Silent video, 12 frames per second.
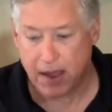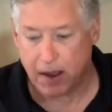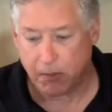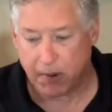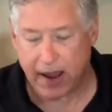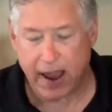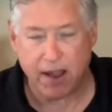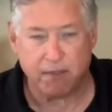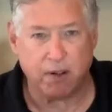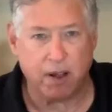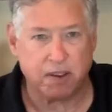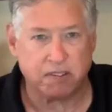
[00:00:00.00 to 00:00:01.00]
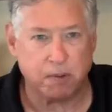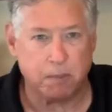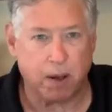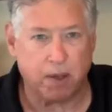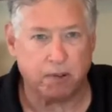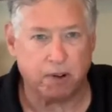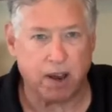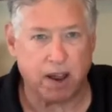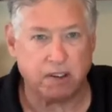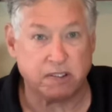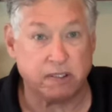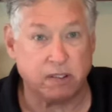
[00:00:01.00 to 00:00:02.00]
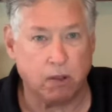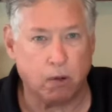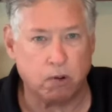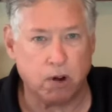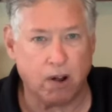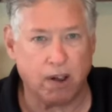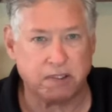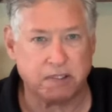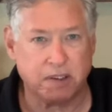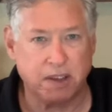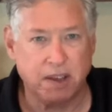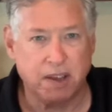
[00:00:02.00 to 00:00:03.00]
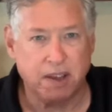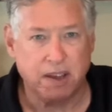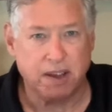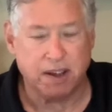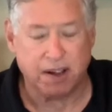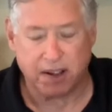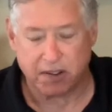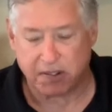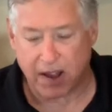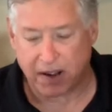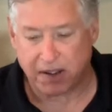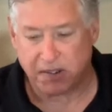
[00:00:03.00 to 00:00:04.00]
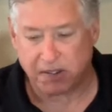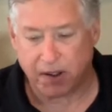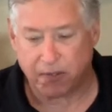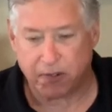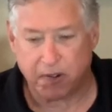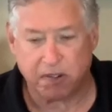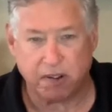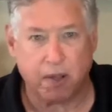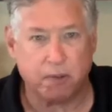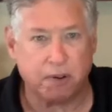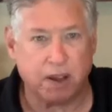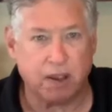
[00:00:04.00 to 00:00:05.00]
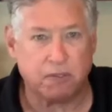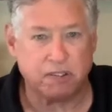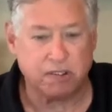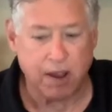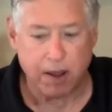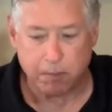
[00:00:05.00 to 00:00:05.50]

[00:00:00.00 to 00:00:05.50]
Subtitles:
We have some other nice low-cost stocking stuffers and other gifts.